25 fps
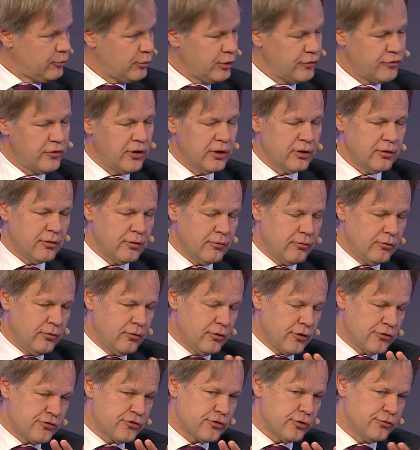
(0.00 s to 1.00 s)
We've done
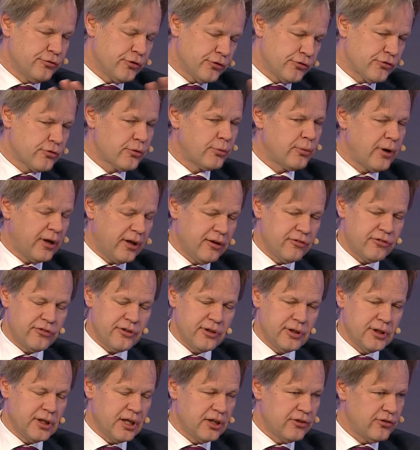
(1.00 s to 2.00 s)
nostro-vostro
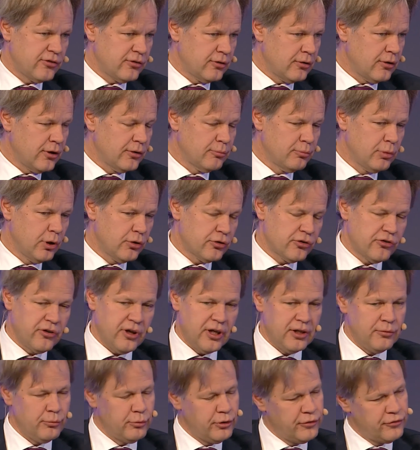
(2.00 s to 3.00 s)
reconciliation on
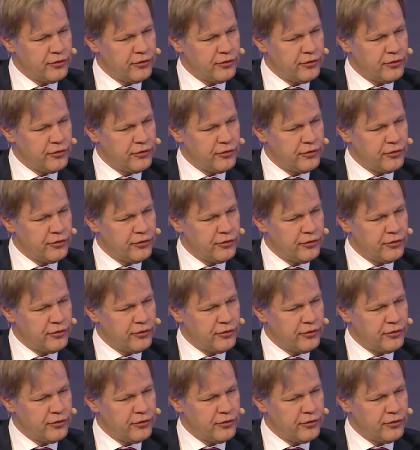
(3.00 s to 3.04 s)
blockchain.